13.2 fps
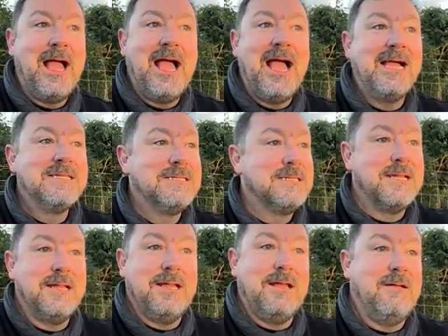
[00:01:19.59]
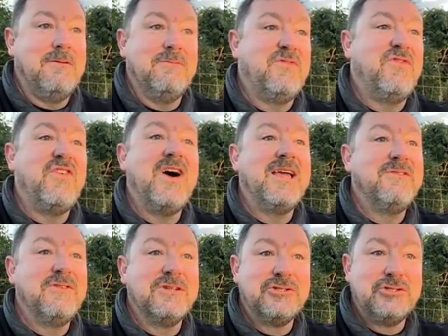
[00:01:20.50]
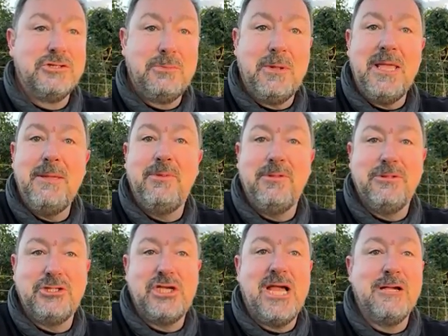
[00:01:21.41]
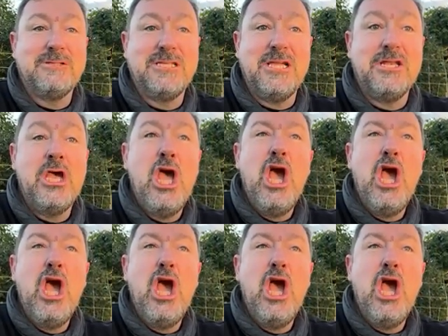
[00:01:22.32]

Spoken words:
And 500 people shouted,